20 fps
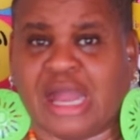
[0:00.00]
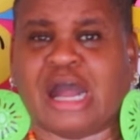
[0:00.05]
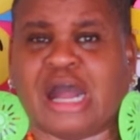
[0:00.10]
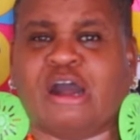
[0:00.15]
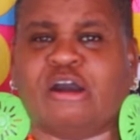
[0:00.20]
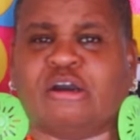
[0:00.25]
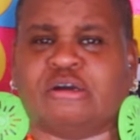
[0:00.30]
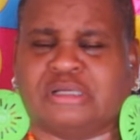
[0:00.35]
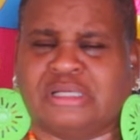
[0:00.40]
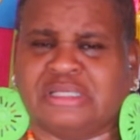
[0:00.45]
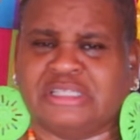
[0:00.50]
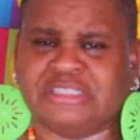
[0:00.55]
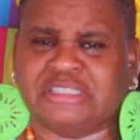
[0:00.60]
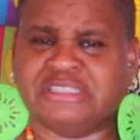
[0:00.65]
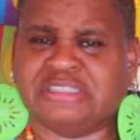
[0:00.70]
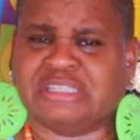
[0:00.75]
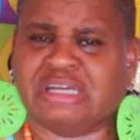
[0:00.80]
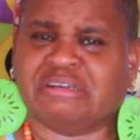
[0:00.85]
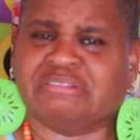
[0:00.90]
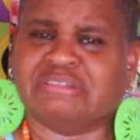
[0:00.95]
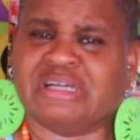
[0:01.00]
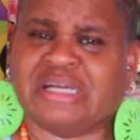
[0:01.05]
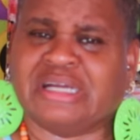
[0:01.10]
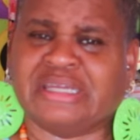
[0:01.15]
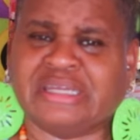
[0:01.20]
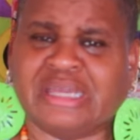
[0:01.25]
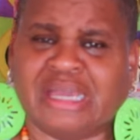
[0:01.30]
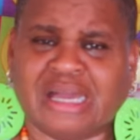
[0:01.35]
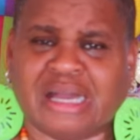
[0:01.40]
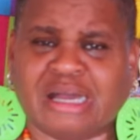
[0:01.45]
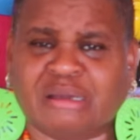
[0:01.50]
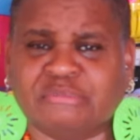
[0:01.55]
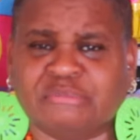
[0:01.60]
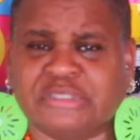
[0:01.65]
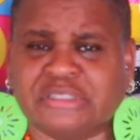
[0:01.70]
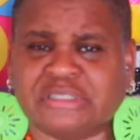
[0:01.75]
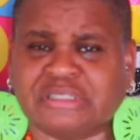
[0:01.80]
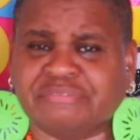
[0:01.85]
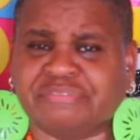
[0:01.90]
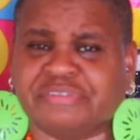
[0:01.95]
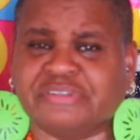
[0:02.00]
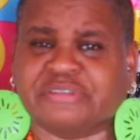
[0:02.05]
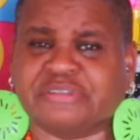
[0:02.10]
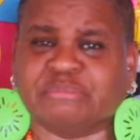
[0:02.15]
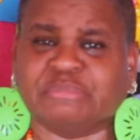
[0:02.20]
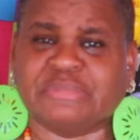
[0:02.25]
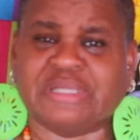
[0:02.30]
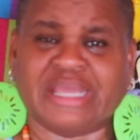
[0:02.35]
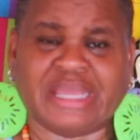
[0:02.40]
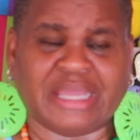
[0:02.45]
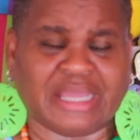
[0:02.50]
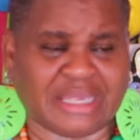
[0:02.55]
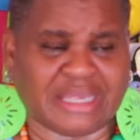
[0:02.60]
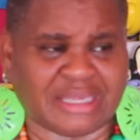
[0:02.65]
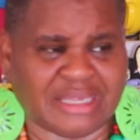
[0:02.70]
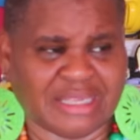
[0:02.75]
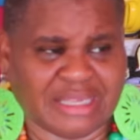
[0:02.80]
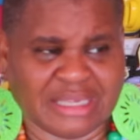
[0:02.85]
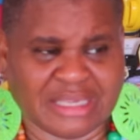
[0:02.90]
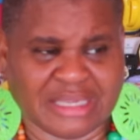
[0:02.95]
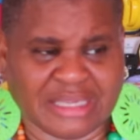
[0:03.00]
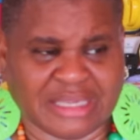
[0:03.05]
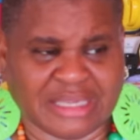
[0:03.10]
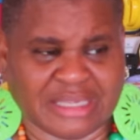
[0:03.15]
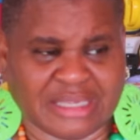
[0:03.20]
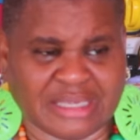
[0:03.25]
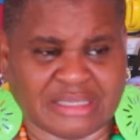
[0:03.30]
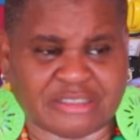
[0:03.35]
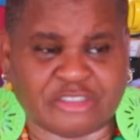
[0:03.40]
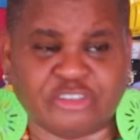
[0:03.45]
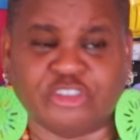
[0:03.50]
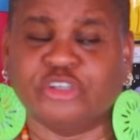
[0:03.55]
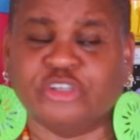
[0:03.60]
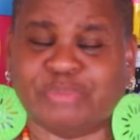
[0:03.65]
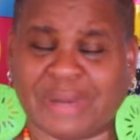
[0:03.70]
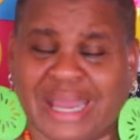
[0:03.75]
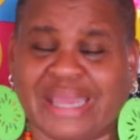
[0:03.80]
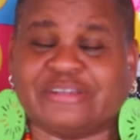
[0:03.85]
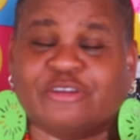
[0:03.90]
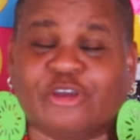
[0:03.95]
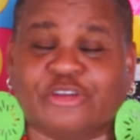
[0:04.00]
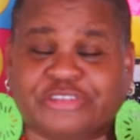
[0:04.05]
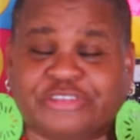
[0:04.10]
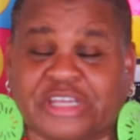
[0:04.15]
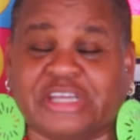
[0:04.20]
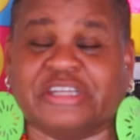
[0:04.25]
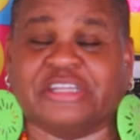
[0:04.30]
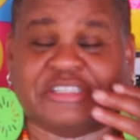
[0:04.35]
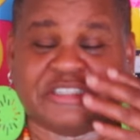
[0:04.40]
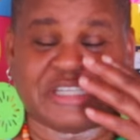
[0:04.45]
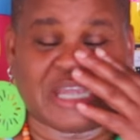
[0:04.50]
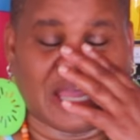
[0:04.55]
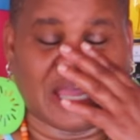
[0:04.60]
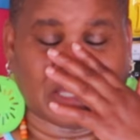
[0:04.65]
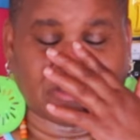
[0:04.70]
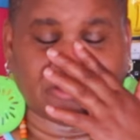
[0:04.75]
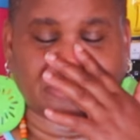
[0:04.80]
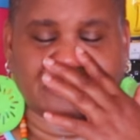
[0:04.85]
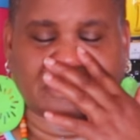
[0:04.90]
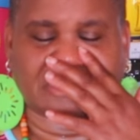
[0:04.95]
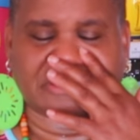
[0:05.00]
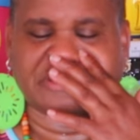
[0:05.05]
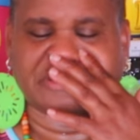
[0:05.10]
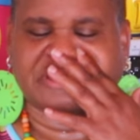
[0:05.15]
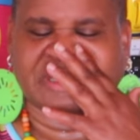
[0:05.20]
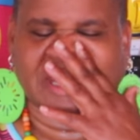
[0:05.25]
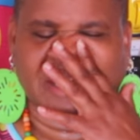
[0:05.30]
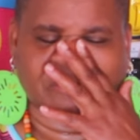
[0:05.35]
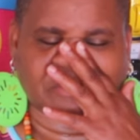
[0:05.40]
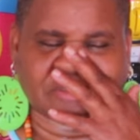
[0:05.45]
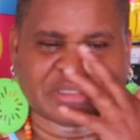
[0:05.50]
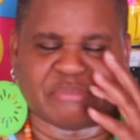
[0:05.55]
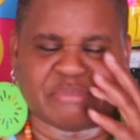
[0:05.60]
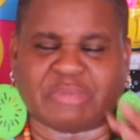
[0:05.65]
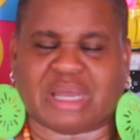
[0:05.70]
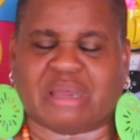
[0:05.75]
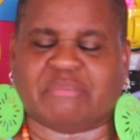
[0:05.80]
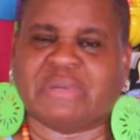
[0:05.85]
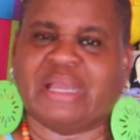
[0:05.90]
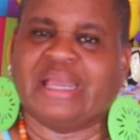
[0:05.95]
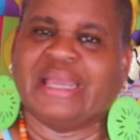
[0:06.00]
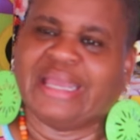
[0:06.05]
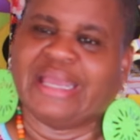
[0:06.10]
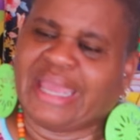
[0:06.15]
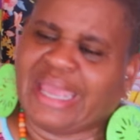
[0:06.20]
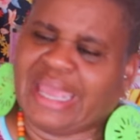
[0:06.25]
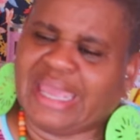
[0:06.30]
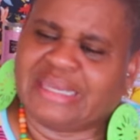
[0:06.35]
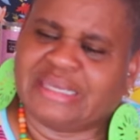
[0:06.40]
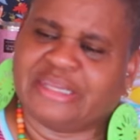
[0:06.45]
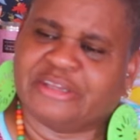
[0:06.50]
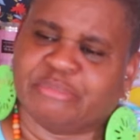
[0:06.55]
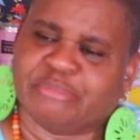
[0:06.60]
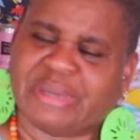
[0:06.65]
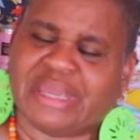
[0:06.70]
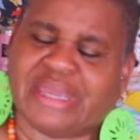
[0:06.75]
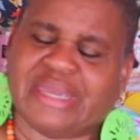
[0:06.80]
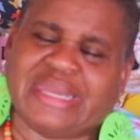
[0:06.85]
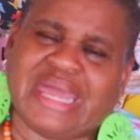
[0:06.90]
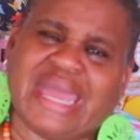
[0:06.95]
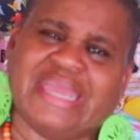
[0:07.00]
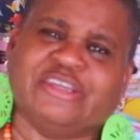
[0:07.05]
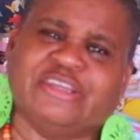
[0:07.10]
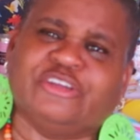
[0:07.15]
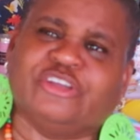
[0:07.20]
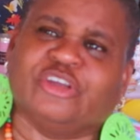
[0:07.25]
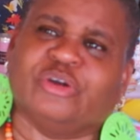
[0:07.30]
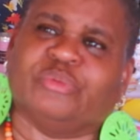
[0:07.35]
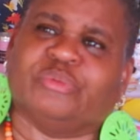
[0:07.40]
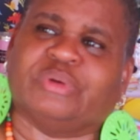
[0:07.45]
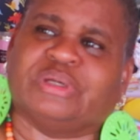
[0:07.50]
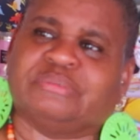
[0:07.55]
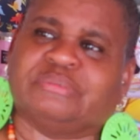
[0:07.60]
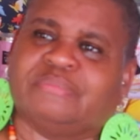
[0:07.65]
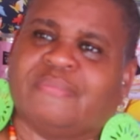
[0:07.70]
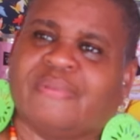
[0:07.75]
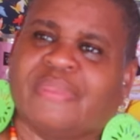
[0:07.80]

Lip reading: Oh, you know what? I'm looking for some land. And you might go tell the child, there with their mama, hey, little man, how you doing?